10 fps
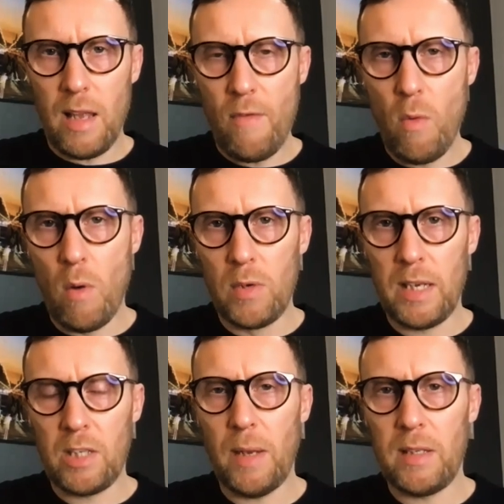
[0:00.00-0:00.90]
Everyone
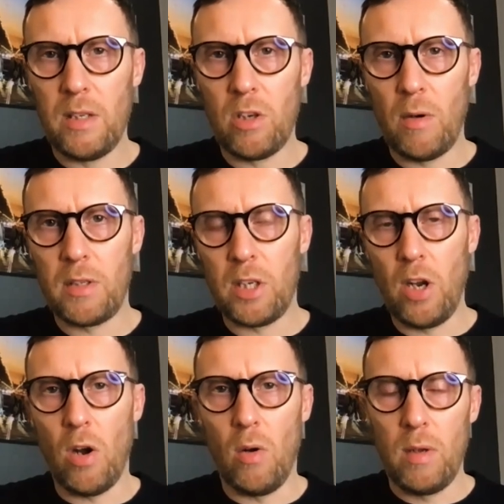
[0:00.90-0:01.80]
was expecting Torres
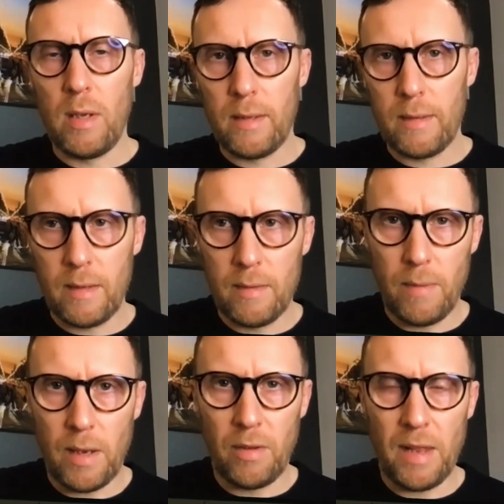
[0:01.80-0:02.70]
to go,
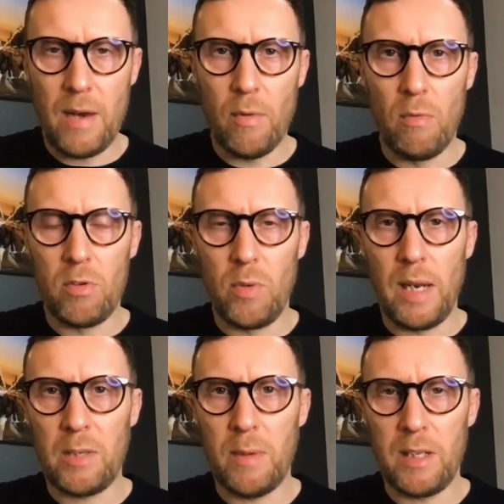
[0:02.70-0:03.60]
but I don't think anyone was
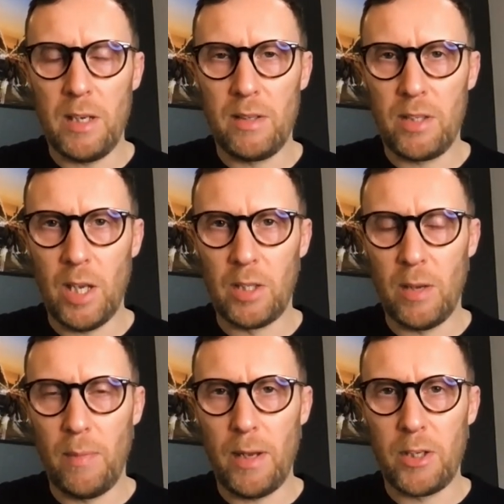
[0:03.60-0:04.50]
really expecting
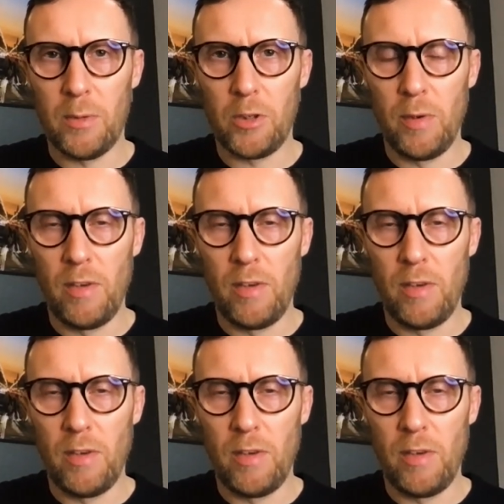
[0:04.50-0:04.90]
Chelsea to pay so much